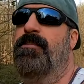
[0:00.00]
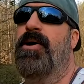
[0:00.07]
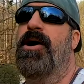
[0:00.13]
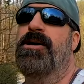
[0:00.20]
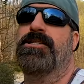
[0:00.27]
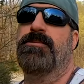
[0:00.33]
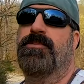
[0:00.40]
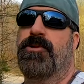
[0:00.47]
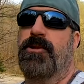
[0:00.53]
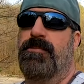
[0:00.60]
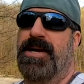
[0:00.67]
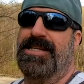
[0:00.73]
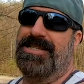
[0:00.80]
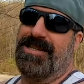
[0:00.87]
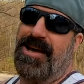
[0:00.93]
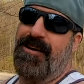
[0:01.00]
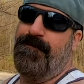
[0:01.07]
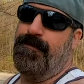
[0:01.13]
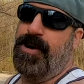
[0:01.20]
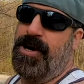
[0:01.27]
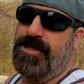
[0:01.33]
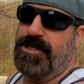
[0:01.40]
possible, the best
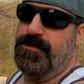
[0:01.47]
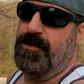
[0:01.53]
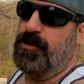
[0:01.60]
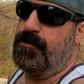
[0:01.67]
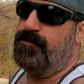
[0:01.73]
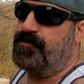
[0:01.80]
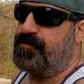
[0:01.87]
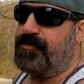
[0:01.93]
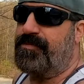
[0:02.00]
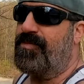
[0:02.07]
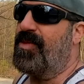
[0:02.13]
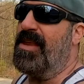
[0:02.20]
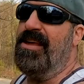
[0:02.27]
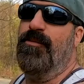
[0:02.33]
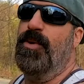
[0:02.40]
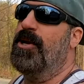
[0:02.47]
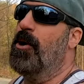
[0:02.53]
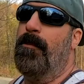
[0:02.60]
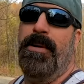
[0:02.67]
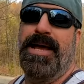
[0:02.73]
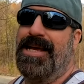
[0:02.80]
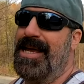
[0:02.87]
life possible. We
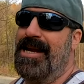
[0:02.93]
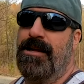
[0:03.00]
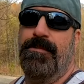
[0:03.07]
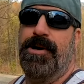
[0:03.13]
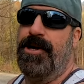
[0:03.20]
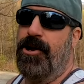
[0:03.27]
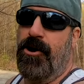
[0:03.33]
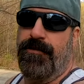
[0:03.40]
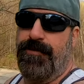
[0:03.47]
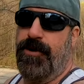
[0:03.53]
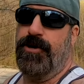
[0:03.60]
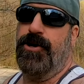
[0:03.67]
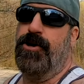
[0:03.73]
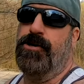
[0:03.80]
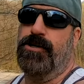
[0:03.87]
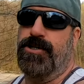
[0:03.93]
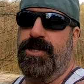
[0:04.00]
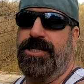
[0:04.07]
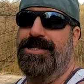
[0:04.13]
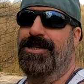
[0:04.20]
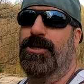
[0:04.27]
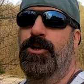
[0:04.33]
don't make any money off our dogs, so
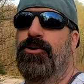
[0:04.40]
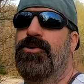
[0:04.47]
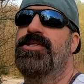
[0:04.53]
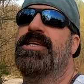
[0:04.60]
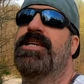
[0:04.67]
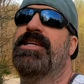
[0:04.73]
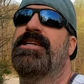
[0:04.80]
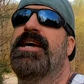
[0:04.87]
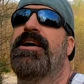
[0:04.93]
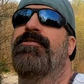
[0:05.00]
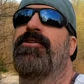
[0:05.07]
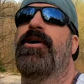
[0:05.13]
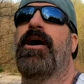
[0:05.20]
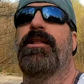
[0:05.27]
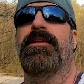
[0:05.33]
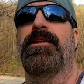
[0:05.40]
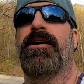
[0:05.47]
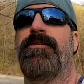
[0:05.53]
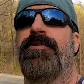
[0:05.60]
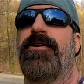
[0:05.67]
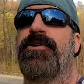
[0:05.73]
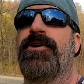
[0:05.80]
that's a losing endeavor. I
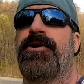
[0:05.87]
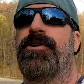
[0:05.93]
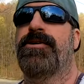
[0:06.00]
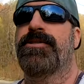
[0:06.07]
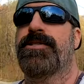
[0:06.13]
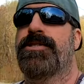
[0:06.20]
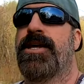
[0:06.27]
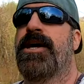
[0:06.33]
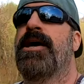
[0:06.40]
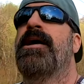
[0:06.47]
love our dogs,